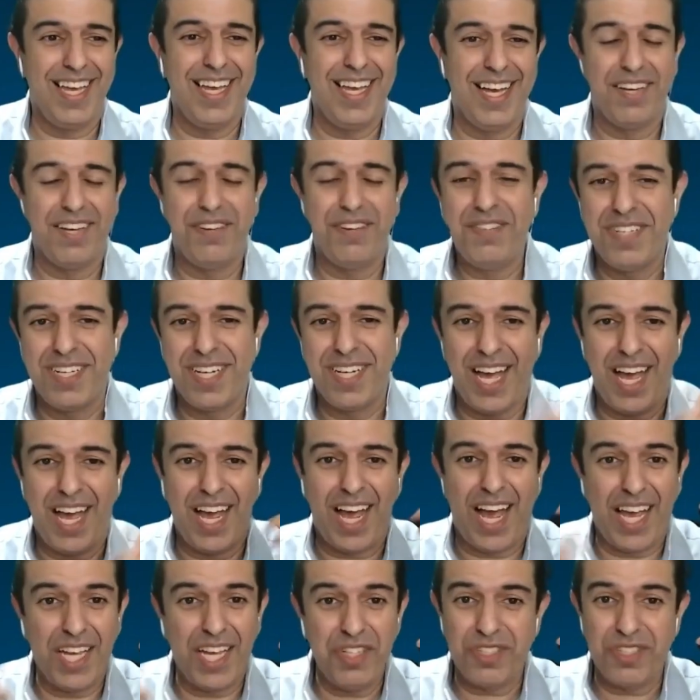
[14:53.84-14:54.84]
Yeah. I mean,
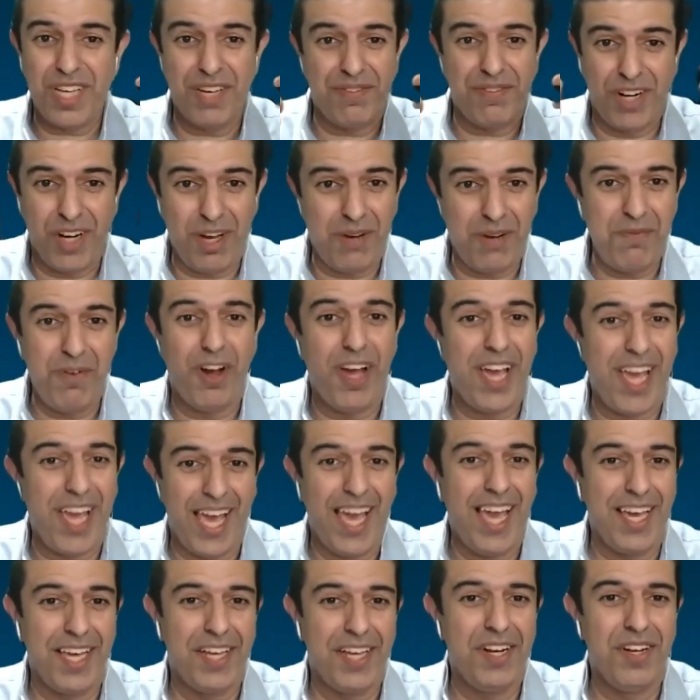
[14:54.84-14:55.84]
I used to have a lot more
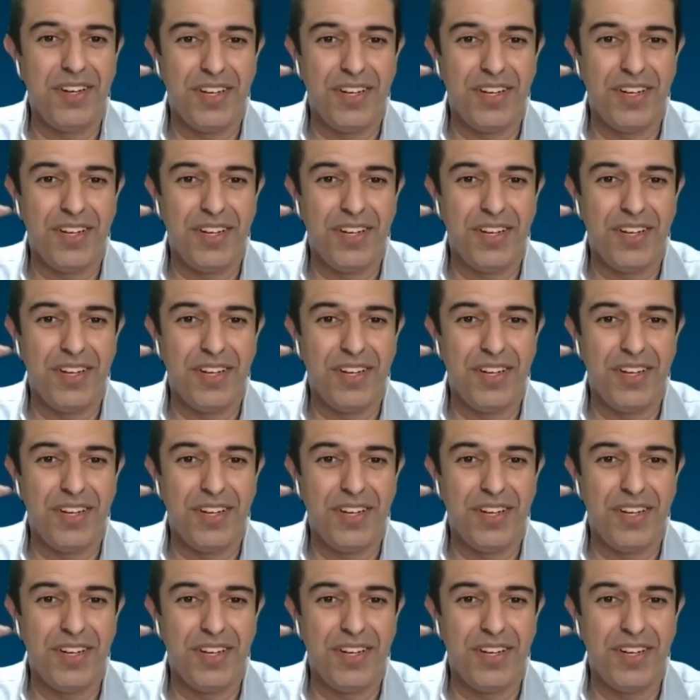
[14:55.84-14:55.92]
hair.